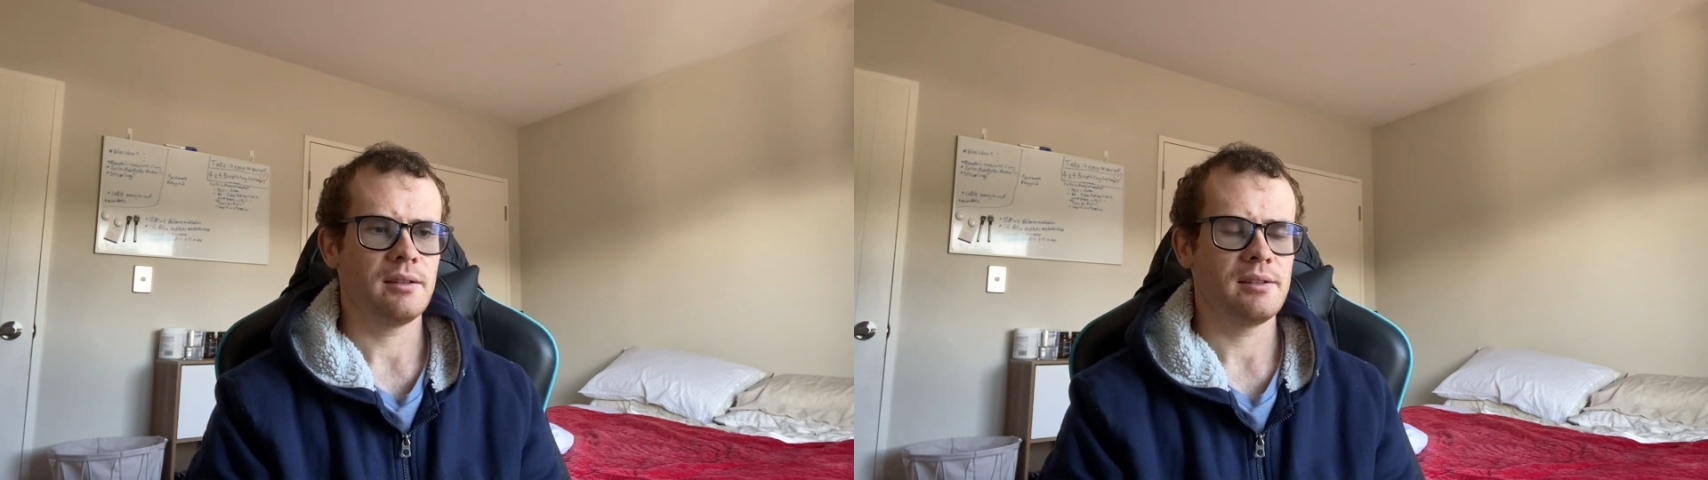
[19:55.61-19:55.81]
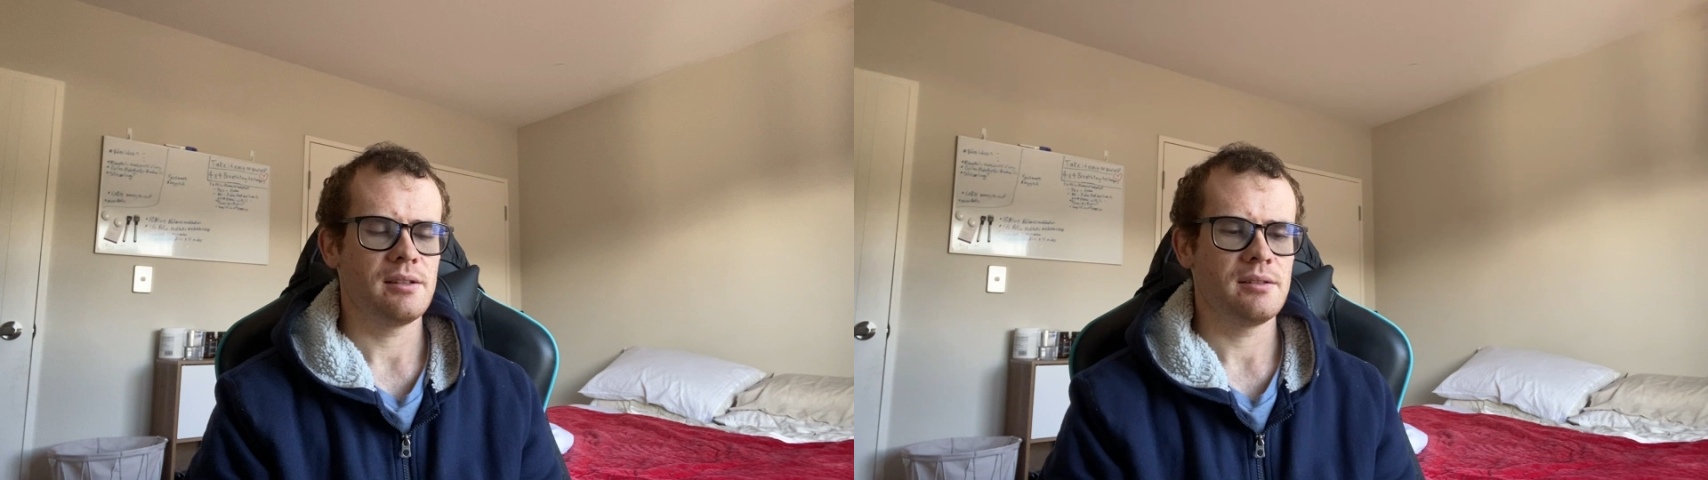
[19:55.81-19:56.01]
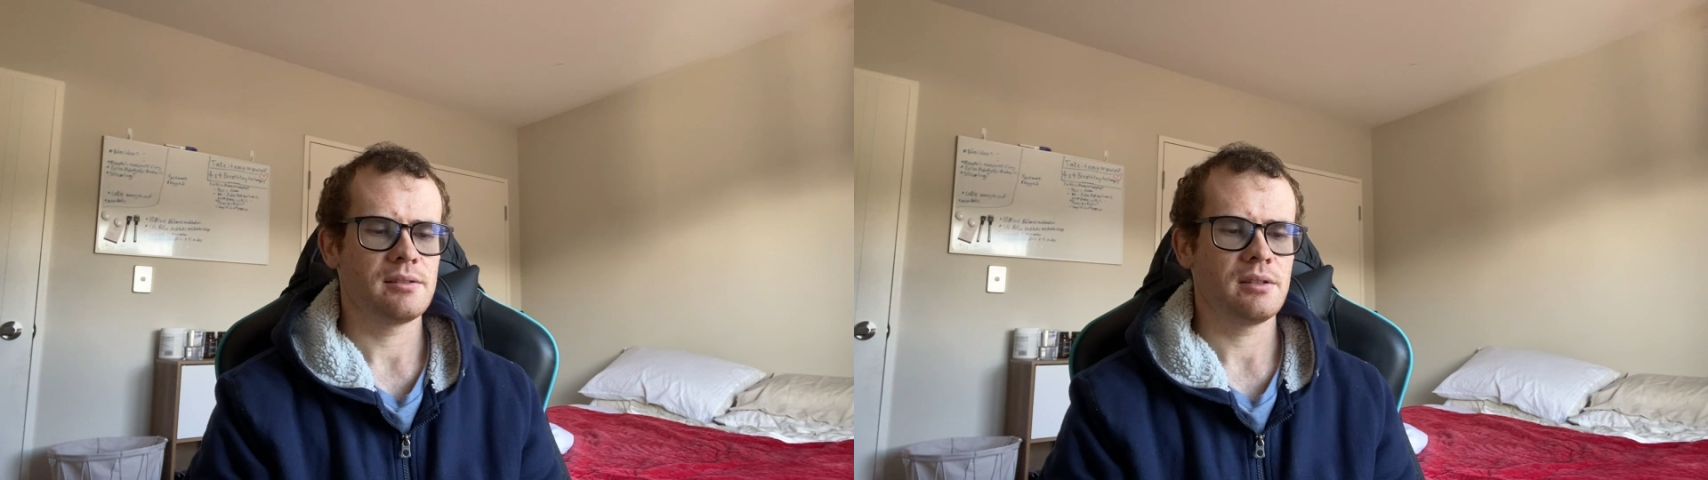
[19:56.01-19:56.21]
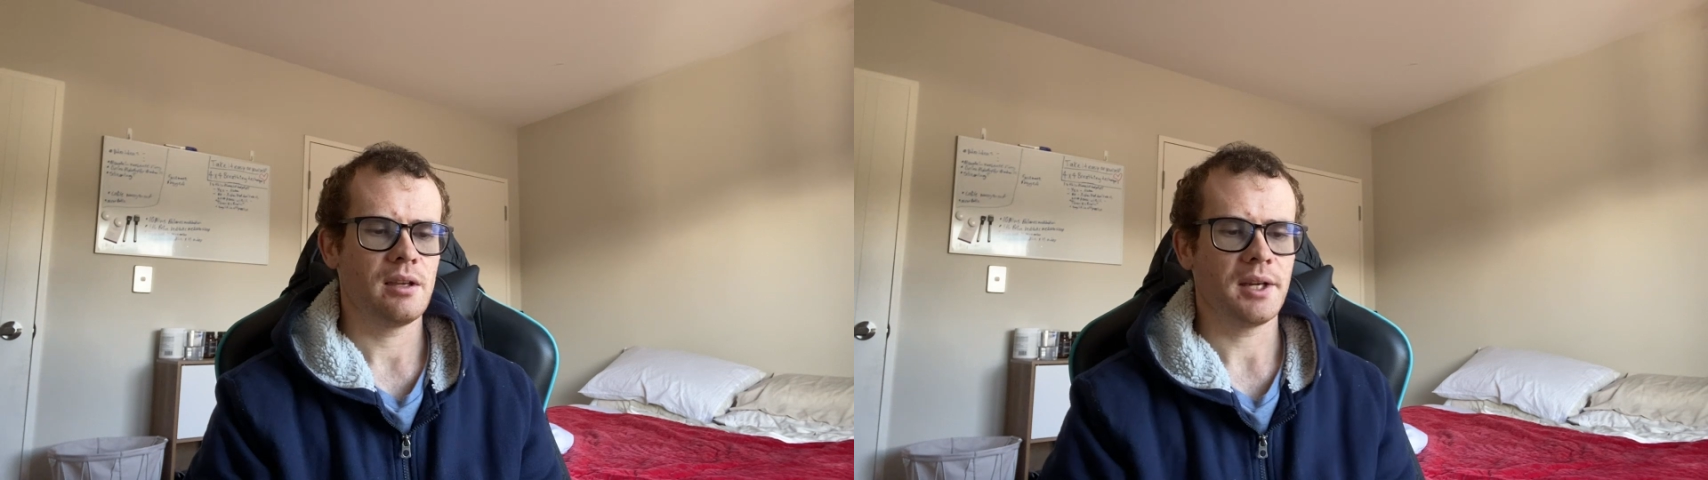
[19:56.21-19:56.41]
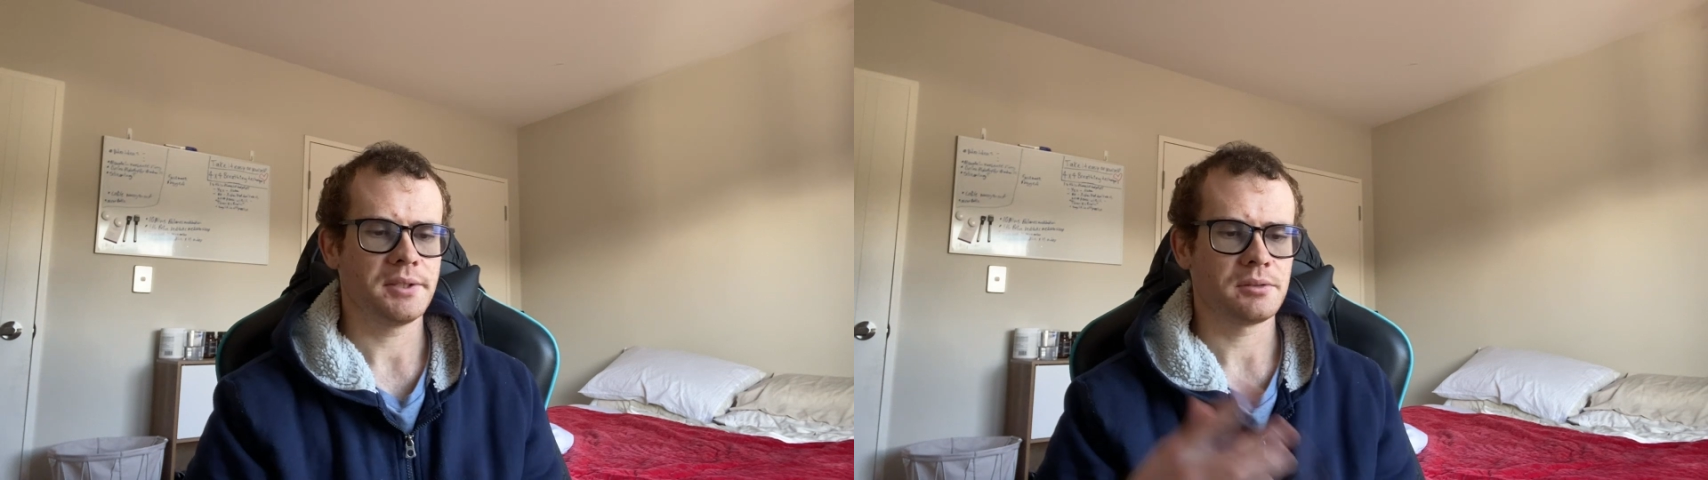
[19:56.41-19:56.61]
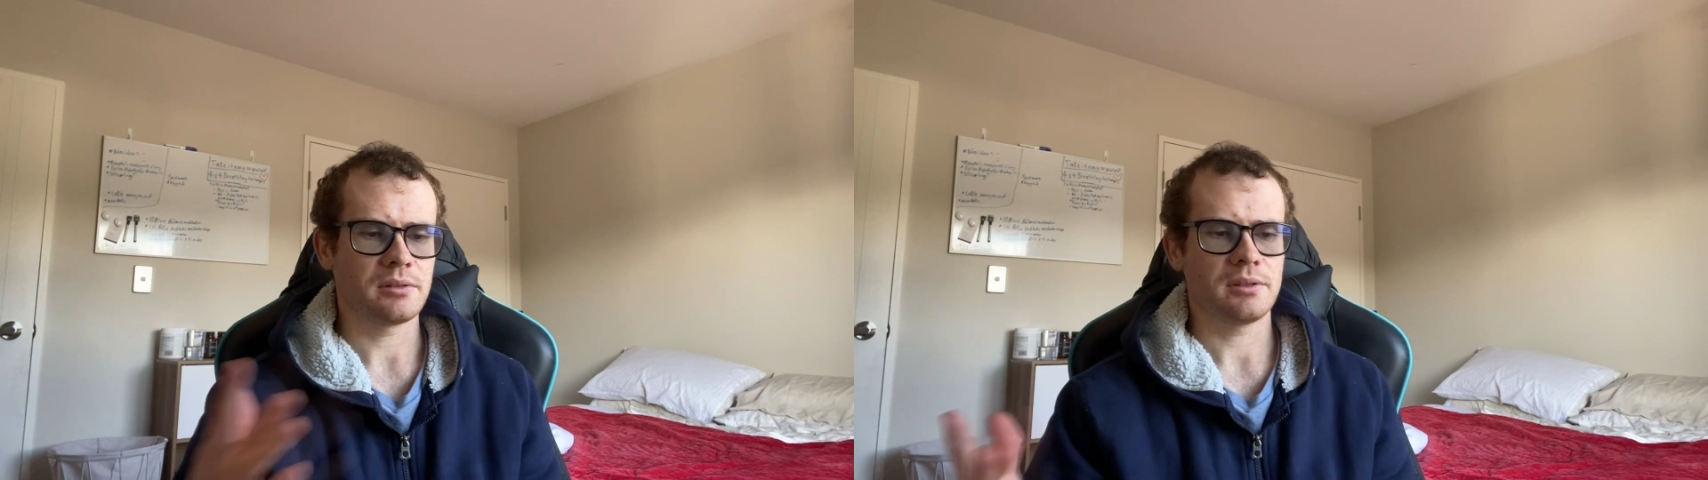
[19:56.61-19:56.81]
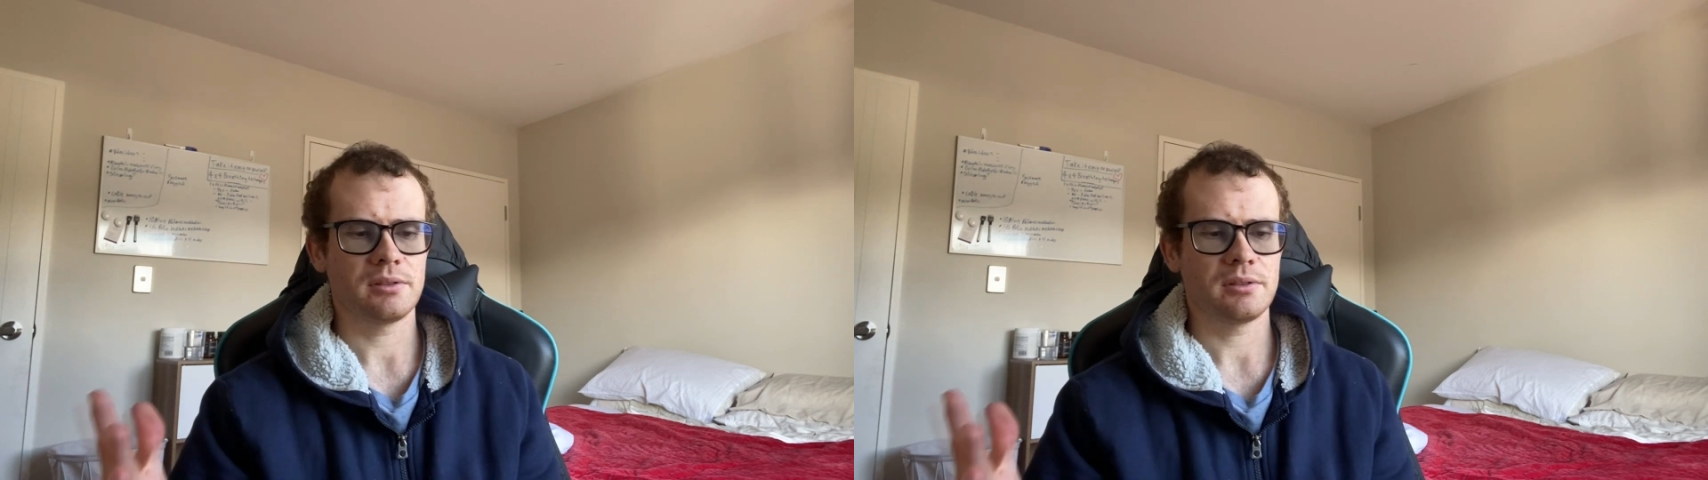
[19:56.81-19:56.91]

is, yeah, I took,